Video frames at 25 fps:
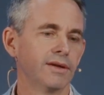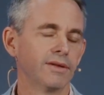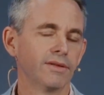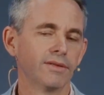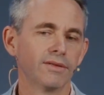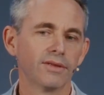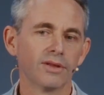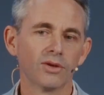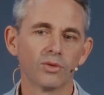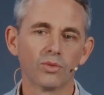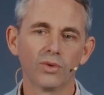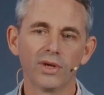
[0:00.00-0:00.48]

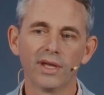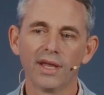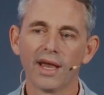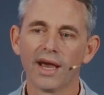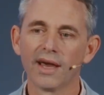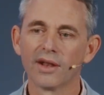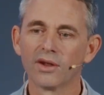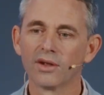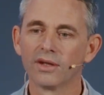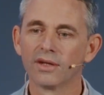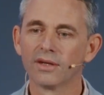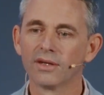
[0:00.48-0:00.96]
that we
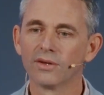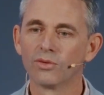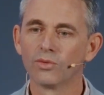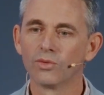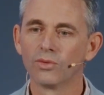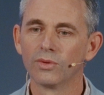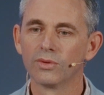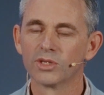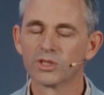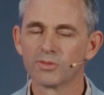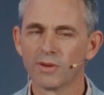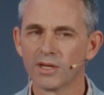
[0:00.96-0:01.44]
had a
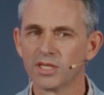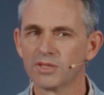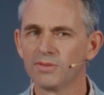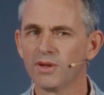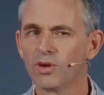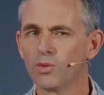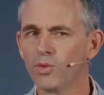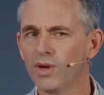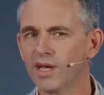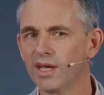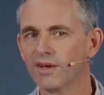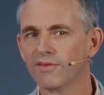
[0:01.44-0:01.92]
was supposed to be
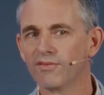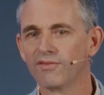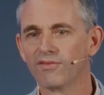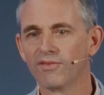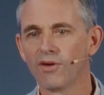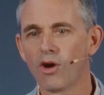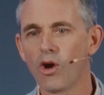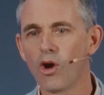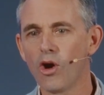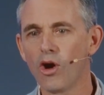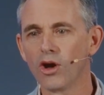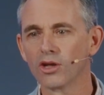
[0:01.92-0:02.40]
a week of
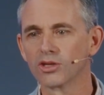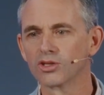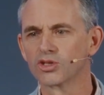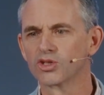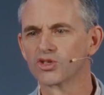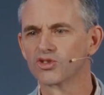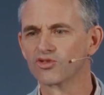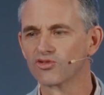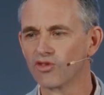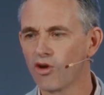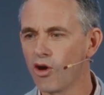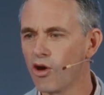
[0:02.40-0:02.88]
hot,
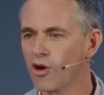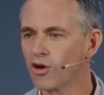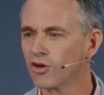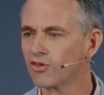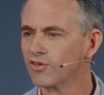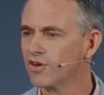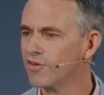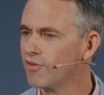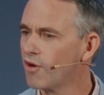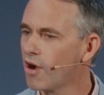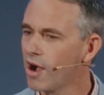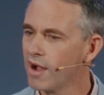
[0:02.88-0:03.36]
strong
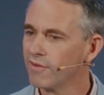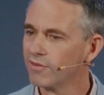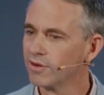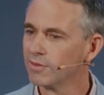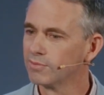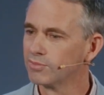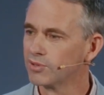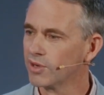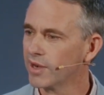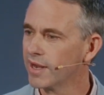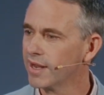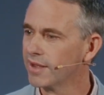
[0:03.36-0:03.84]
revival
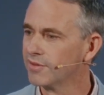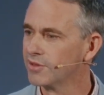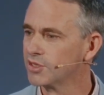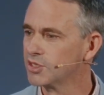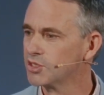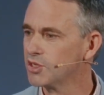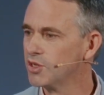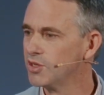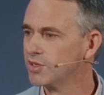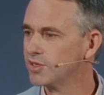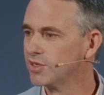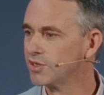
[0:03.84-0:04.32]
prayer that
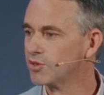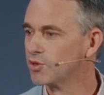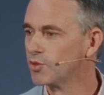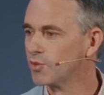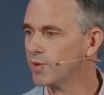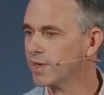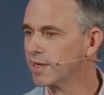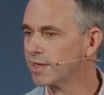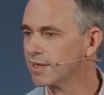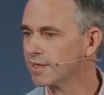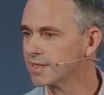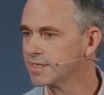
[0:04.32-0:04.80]
turned into a
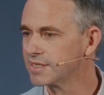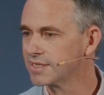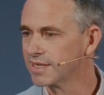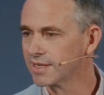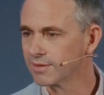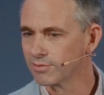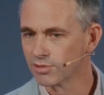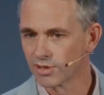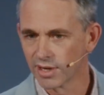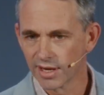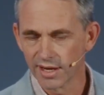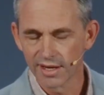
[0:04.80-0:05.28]
week of
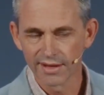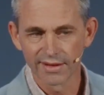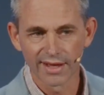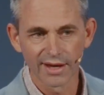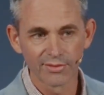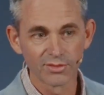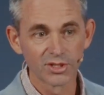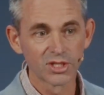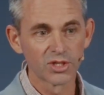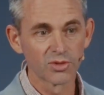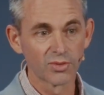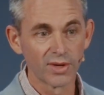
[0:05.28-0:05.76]
listening prayer.
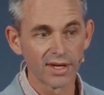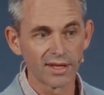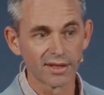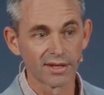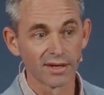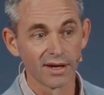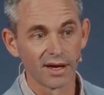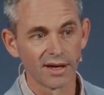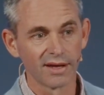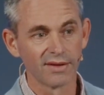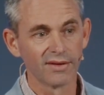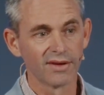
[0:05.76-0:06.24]
That was the week
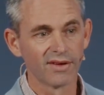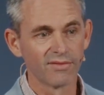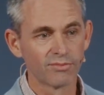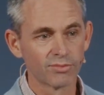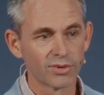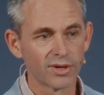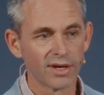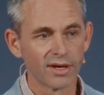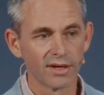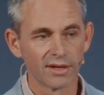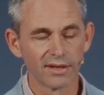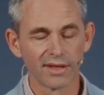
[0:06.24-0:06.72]
that I
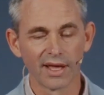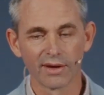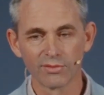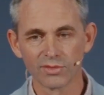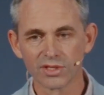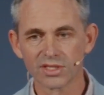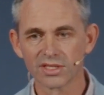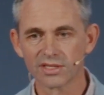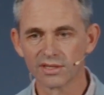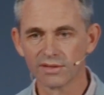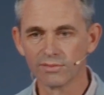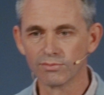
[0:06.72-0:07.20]
that
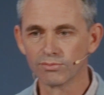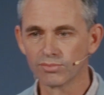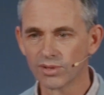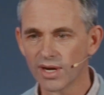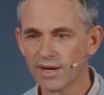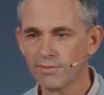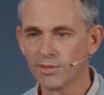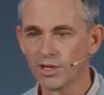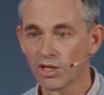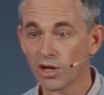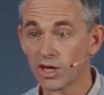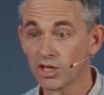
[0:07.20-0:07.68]
was the
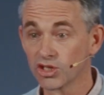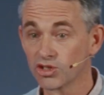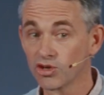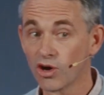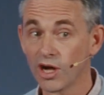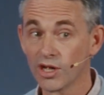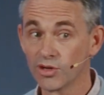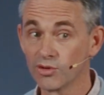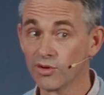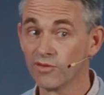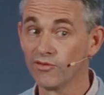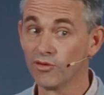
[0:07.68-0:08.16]
prayer meeting I
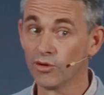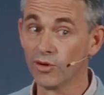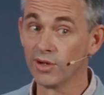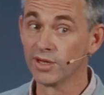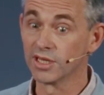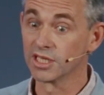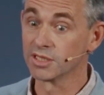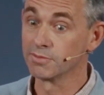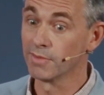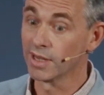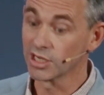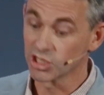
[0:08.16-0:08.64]
tried to avoid
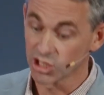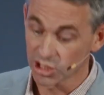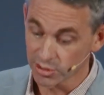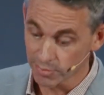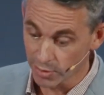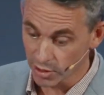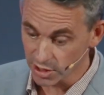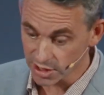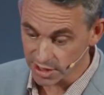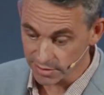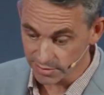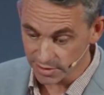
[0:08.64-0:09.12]
as much as
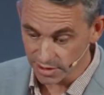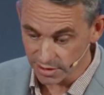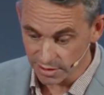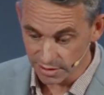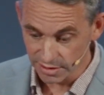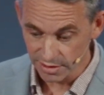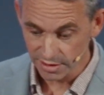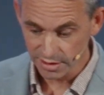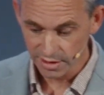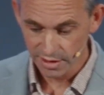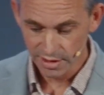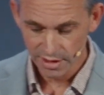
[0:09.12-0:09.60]
possible
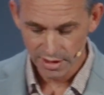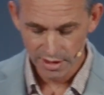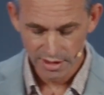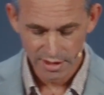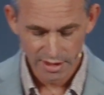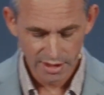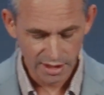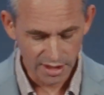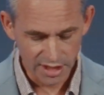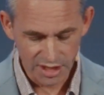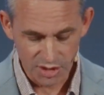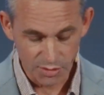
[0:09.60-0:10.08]

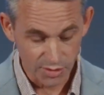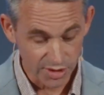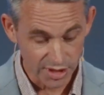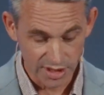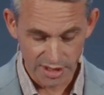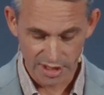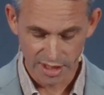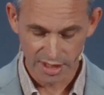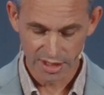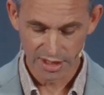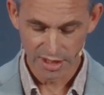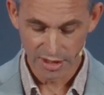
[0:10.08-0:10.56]
because it
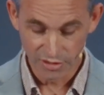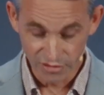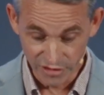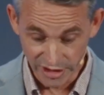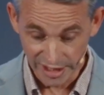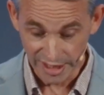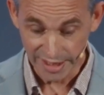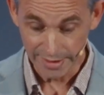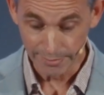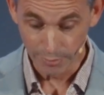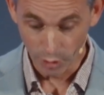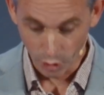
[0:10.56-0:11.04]
was
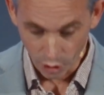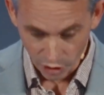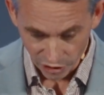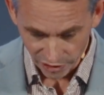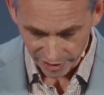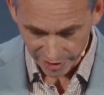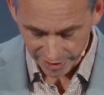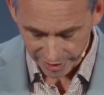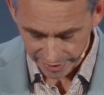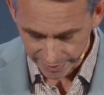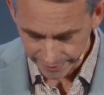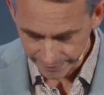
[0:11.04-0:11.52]
really
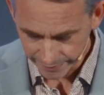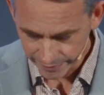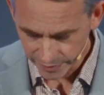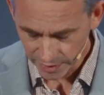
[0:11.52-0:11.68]
boring,